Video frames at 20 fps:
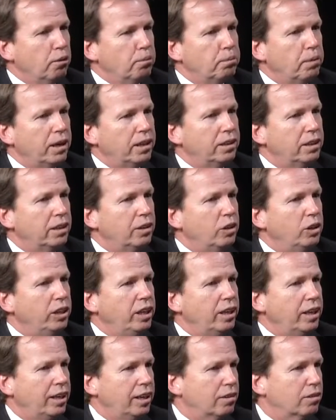but
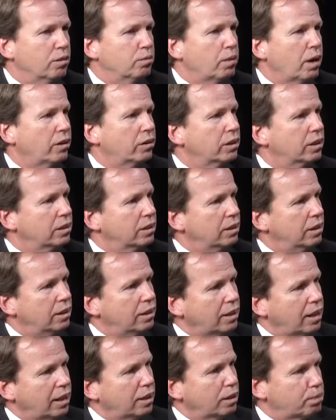you hear about it
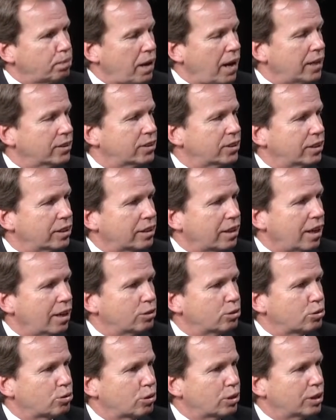in other parts of the
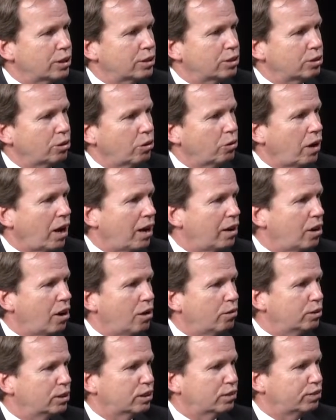country, so I
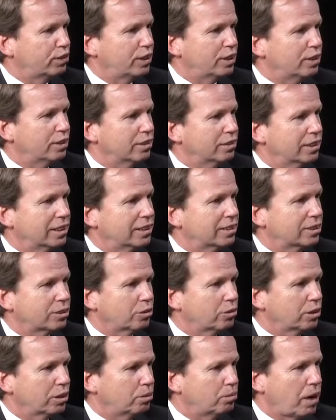always feel it's
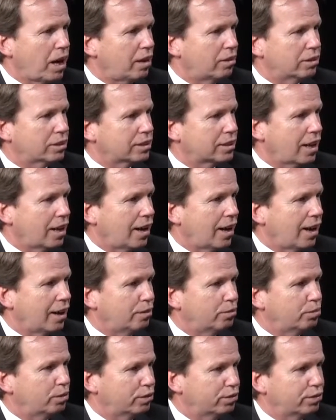only a matter of
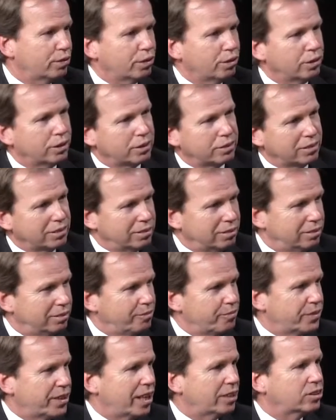time before it
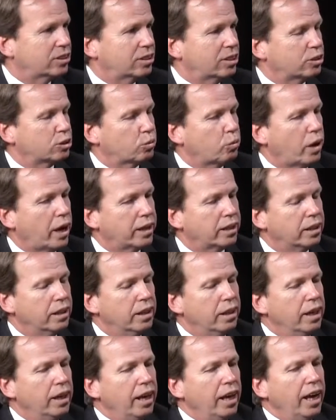gets this way.
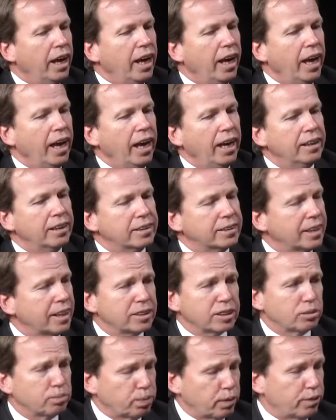And it
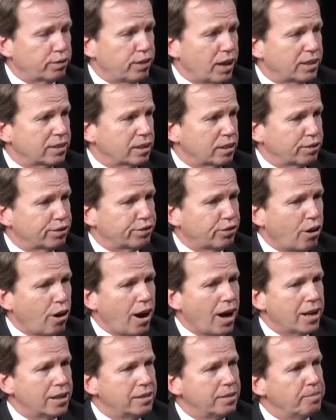doesn't prevent the
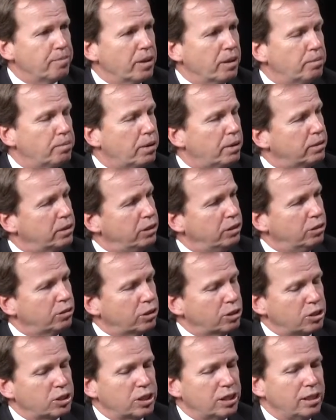fraud, but you
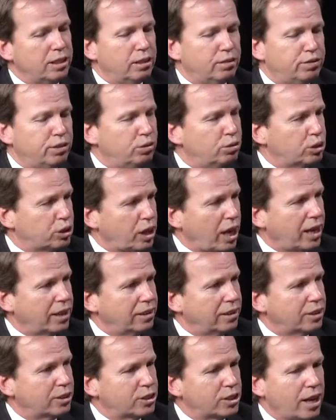can see if you
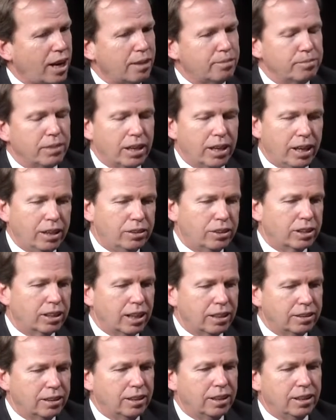sign this up and you
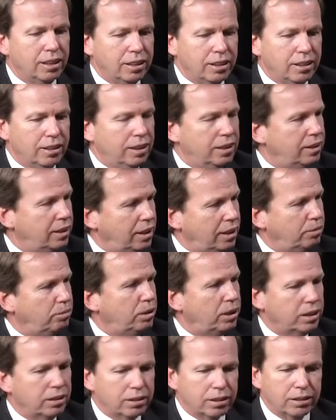get an
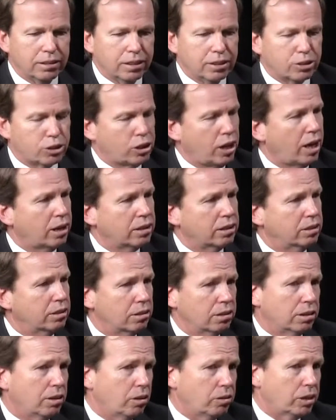email and you check, and
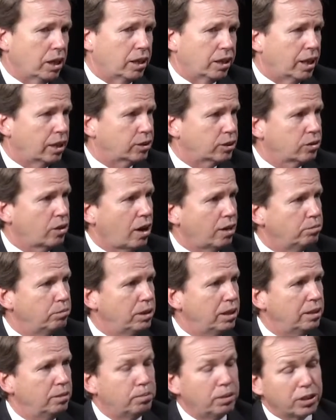you're like, okay, that's not
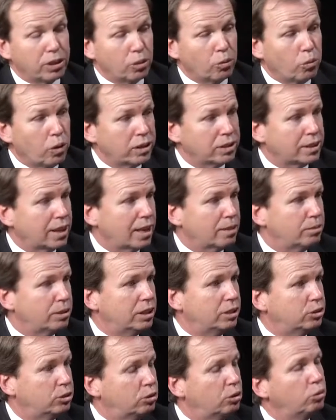me. But the one time it
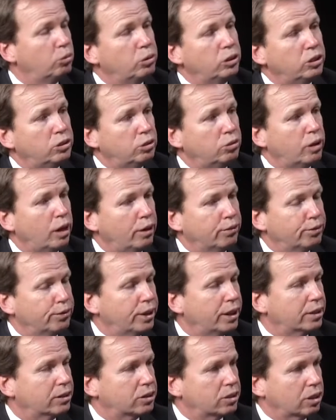is you, we do have
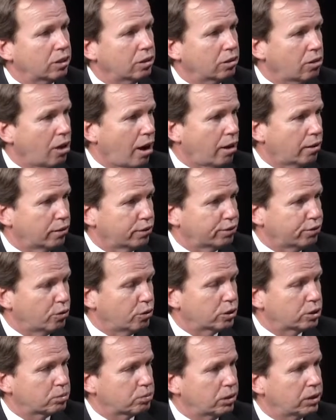links to the law
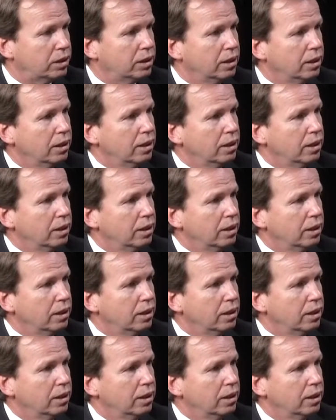enforcement